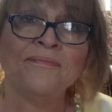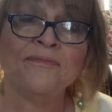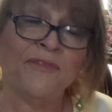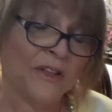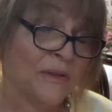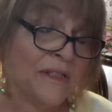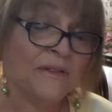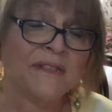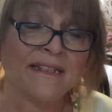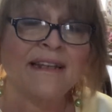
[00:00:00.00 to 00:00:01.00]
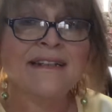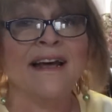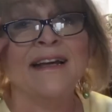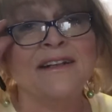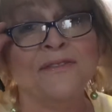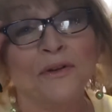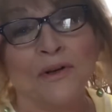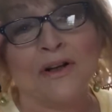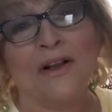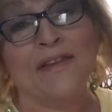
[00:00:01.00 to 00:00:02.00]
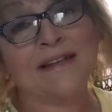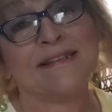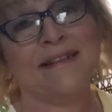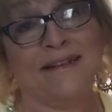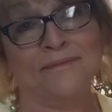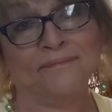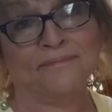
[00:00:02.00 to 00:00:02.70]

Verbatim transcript: Pharaoh's own son died, if you'll recall that scene